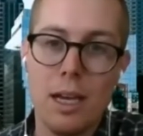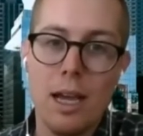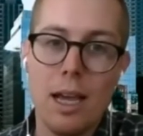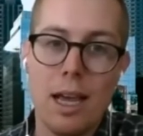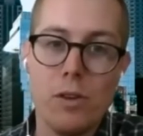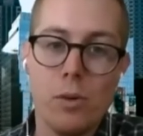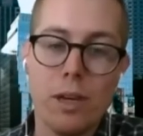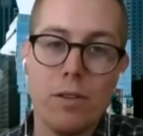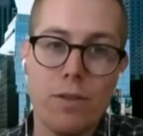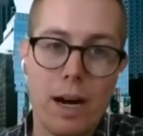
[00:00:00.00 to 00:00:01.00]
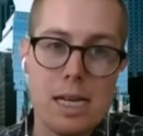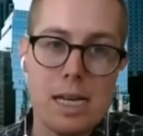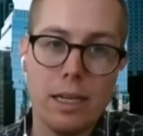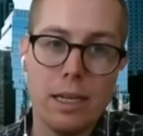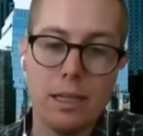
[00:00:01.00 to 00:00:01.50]
if you can
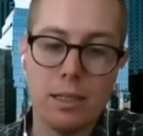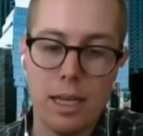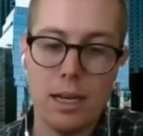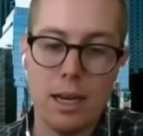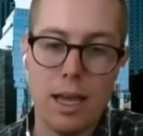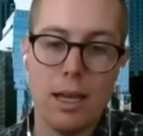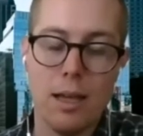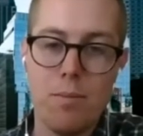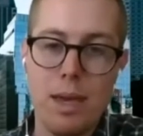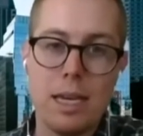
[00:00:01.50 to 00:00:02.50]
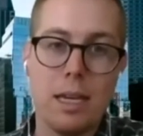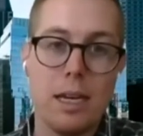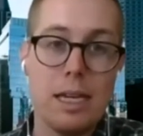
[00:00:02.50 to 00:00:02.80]
find things that make it